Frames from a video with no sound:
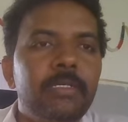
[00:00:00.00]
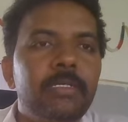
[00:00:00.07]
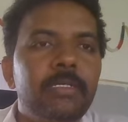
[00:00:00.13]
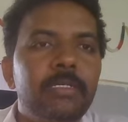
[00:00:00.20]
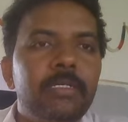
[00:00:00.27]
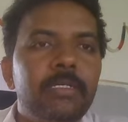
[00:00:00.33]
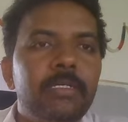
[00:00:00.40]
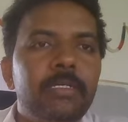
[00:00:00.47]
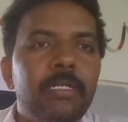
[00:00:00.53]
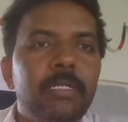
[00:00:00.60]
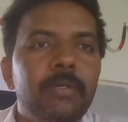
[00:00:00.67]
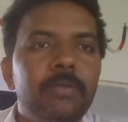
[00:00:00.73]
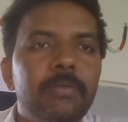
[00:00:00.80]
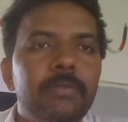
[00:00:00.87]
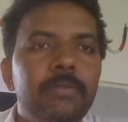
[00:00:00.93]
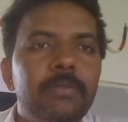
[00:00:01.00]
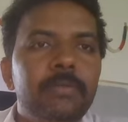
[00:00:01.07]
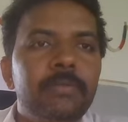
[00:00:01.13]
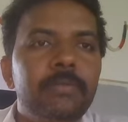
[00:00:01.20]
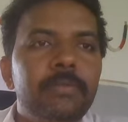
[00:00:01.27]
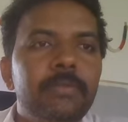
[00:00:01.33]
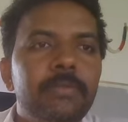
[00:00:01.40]
now
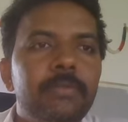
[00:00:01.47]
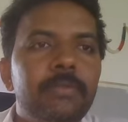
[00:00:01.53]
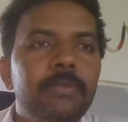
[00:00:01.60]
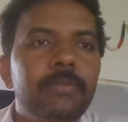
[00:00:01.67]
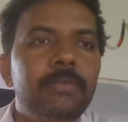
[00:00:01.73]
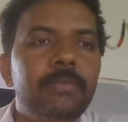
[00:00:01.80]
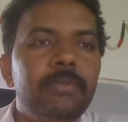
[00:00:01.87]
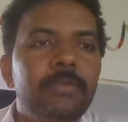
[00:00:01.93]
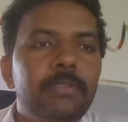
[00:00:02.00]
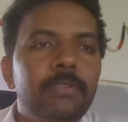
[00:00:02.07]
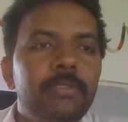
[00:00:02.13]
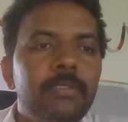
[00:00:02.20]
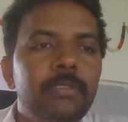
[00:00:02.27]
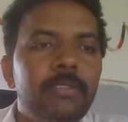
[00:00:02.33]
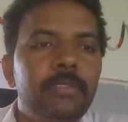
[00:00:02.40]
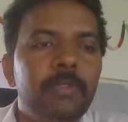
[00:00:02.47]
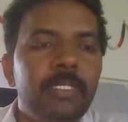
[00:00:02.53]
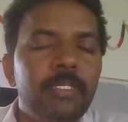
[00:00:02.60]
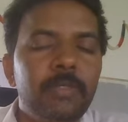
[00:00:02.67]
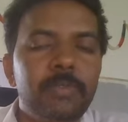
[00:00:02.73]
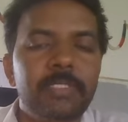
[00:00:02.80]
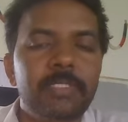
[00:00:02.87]
you
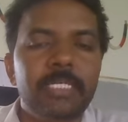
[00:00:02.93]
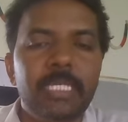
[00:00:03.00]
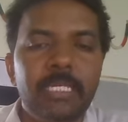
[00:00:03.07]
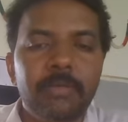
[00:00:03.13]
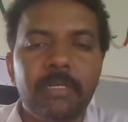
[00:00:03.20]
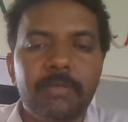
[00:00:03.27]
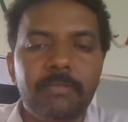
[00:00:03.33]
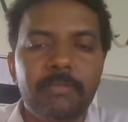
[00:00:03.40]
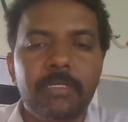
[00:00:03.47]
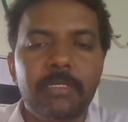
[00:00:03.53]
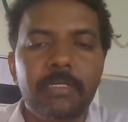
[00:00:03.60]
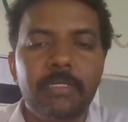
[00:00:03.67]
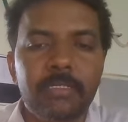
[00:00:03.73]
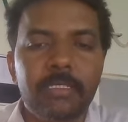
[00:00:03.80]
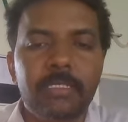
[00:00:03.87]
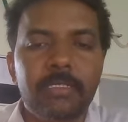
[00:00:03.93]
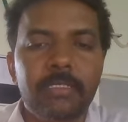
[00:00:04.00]
can use any one of the